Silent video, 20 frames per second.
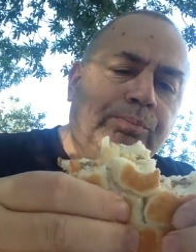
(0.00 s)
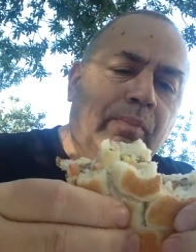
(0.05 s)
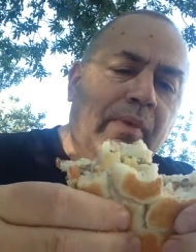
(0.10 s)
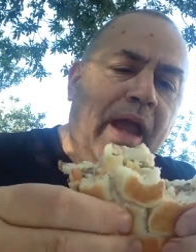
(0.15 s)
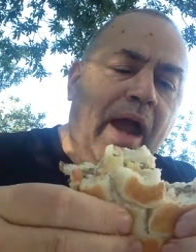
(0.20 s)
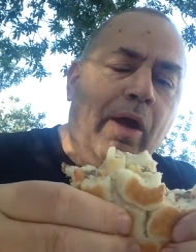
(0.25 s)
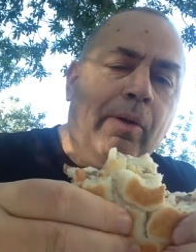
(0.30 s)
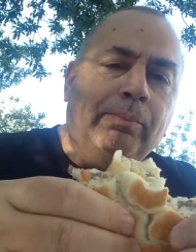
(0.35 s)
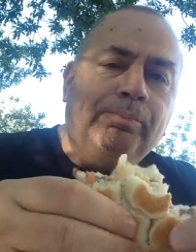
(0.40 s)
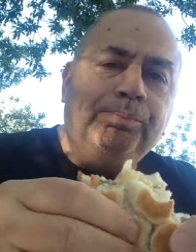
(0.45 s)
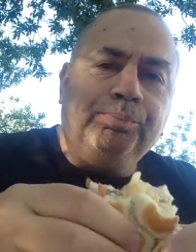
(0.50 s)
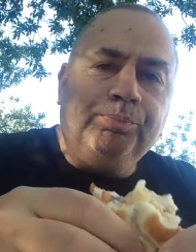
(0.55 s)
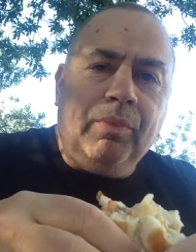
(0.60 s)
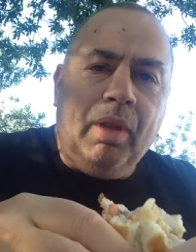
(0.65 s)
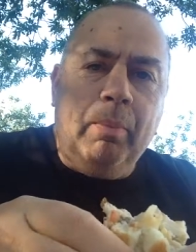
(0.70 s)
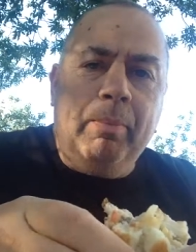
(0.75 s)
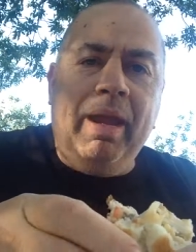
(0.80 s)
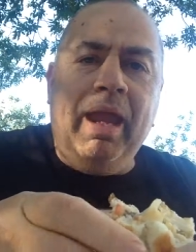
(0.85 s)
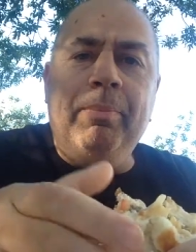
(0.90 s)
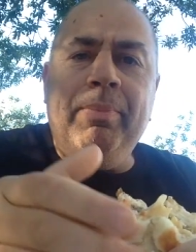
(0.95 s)
Now,
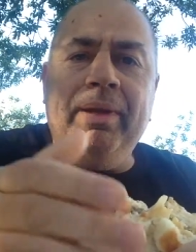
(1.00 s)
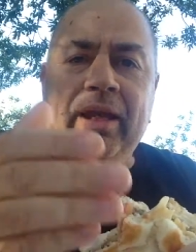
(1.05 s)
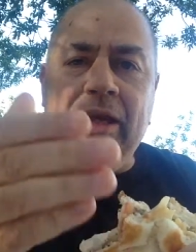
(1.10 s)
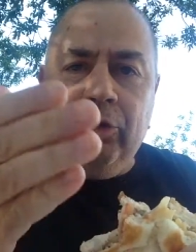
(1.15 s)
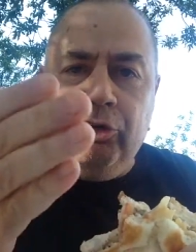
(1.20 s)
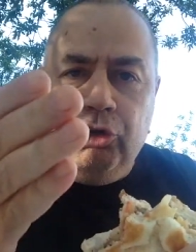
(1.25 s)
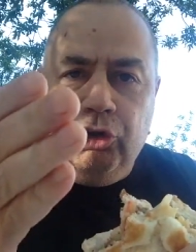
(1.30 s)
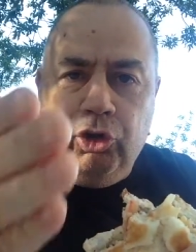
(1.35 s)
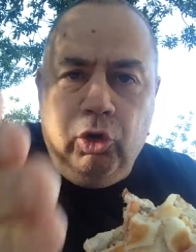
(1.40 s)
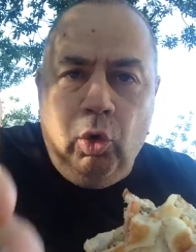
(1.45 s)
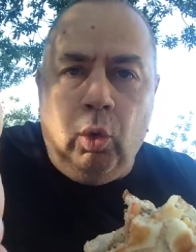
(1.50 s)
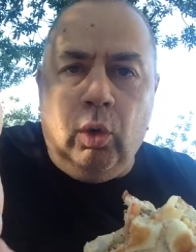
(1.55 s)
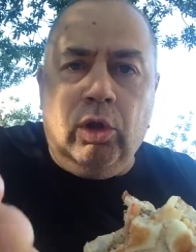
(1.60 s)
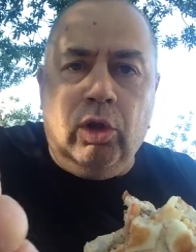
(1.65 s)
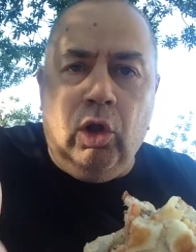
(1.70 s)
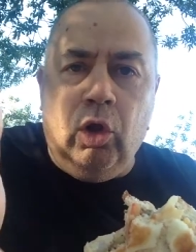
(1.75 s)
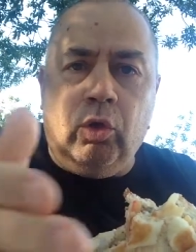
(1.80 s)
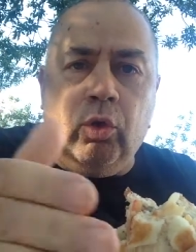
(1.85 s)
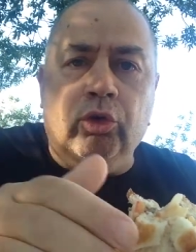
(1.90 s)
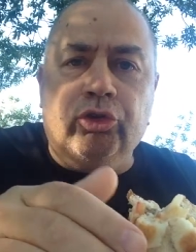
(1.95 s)
maybe at your
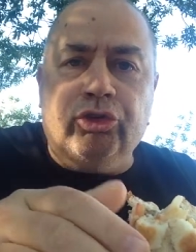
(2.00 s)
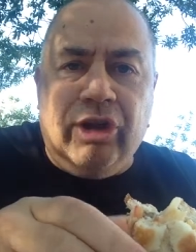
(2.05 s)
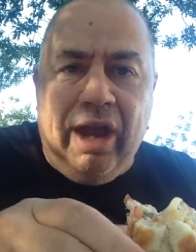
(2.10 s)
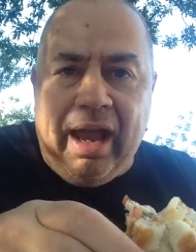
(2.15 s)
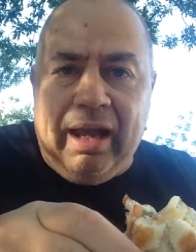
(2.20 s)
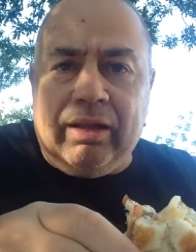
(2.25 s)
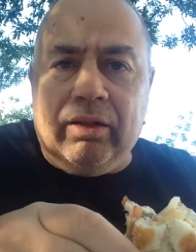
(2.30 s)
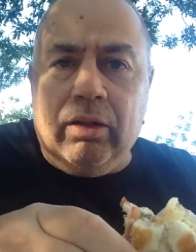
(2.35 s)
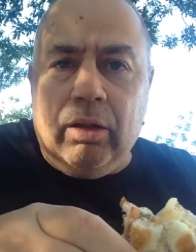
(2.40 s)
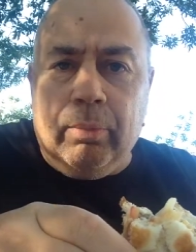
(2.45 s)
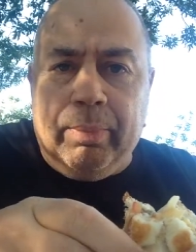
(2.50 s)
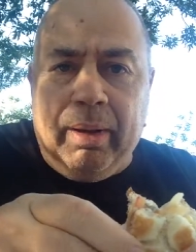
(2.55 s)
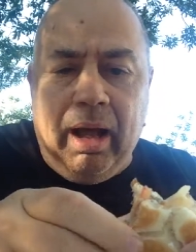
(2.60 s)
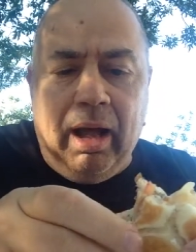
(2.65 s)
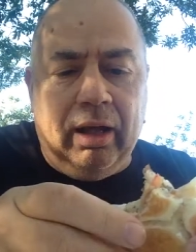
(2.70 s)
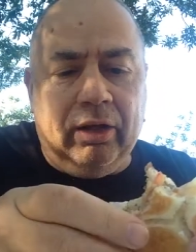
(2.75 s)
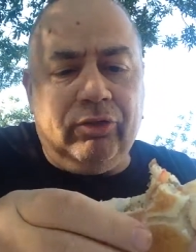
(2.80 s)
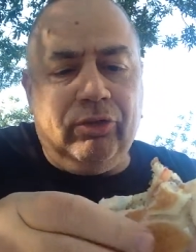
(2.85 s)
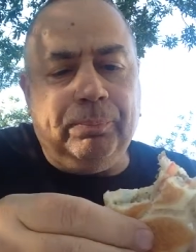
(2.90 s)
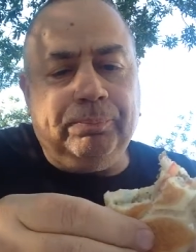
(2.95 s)
local Jack in the
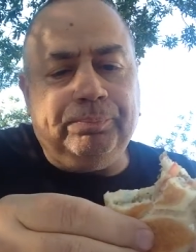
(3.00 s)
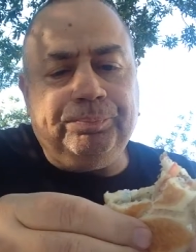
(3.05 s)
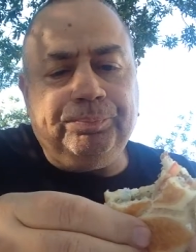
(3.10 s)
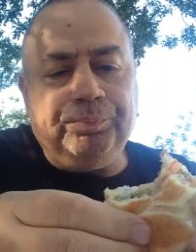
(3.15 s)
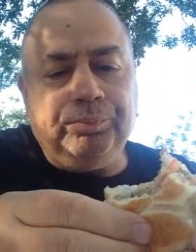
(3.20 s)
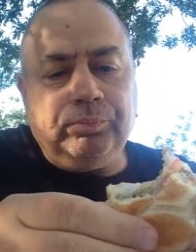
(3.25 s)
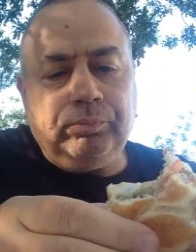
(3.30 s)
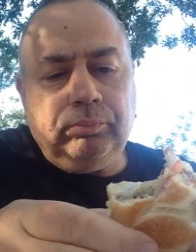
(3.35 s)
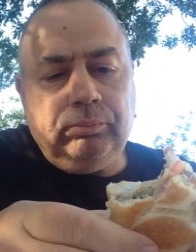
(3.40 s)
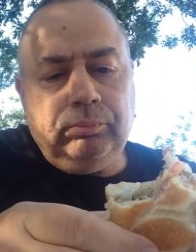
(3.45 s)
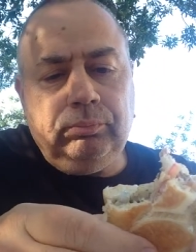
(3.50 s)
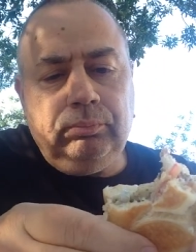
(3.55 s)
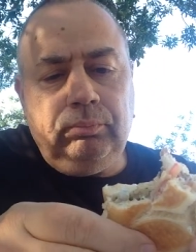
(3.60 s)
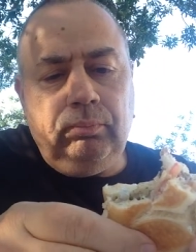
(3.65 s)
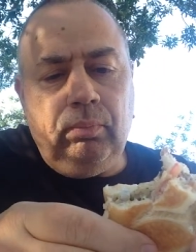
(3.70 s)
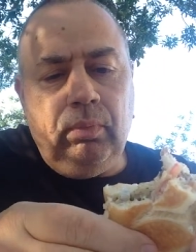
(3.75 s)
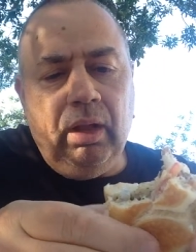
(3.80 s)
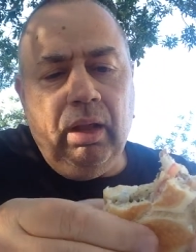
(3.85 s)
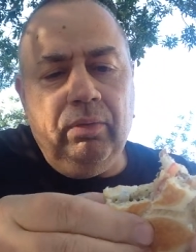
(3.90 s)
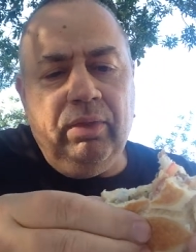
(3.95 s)
Box,
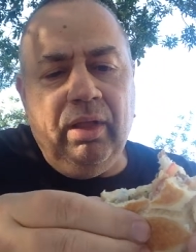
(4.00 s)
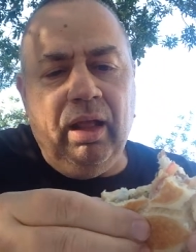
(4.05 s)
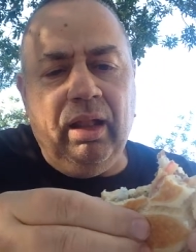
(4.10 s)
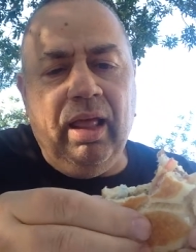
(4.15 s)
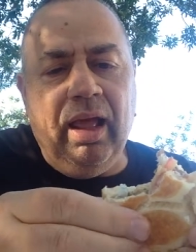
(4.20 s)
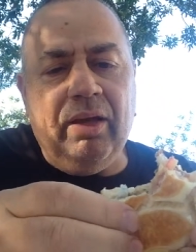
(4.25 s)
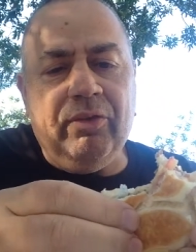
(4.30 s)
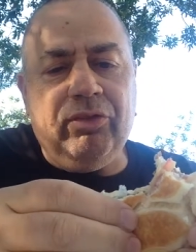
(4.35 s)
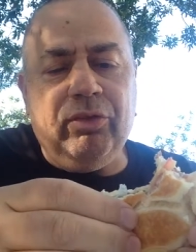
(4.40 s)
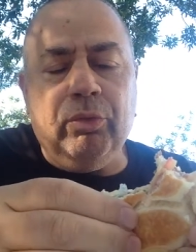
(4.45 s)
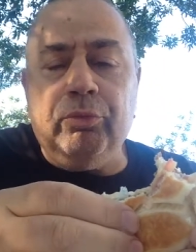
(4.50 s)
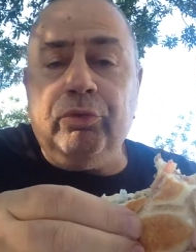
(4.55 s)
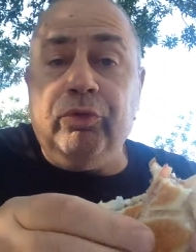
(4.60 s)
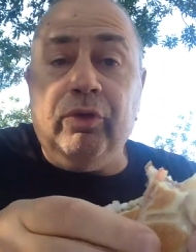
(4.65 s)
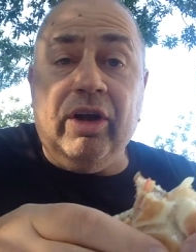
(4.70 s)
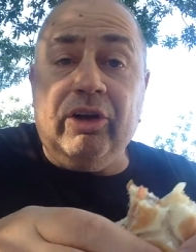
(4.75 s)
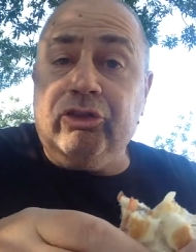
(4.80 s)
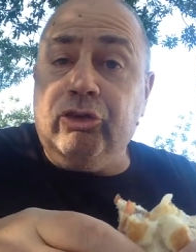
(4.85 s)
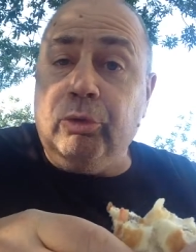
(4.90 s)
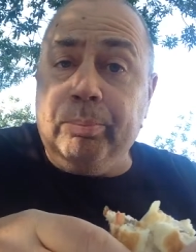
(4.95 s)
they'll have some
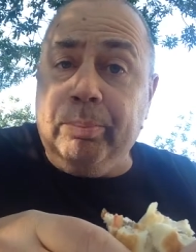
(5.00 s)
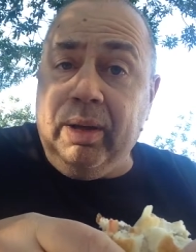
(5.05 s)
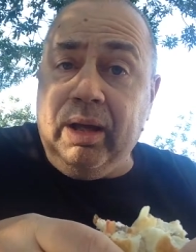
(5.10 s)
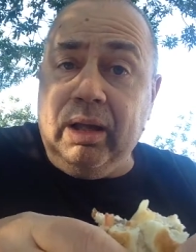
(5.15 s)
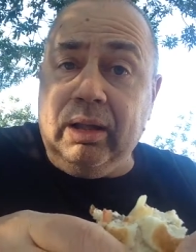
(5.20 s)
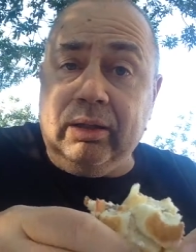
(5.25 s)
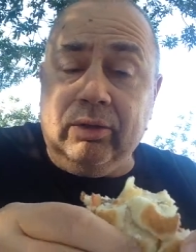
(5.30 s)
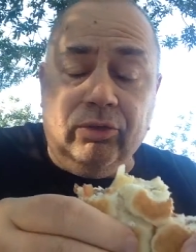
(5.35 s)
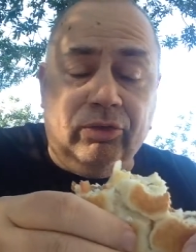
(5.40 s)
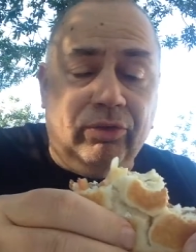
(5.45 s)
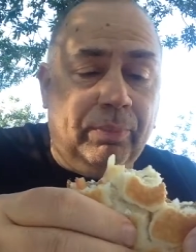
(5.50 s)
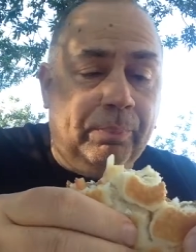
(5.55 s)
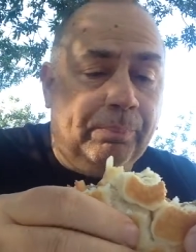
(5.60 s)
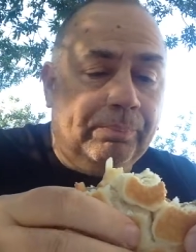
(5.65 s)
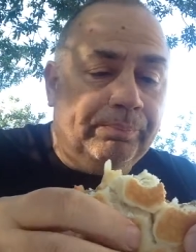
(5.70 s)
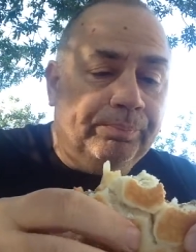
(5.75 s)
fresher buns.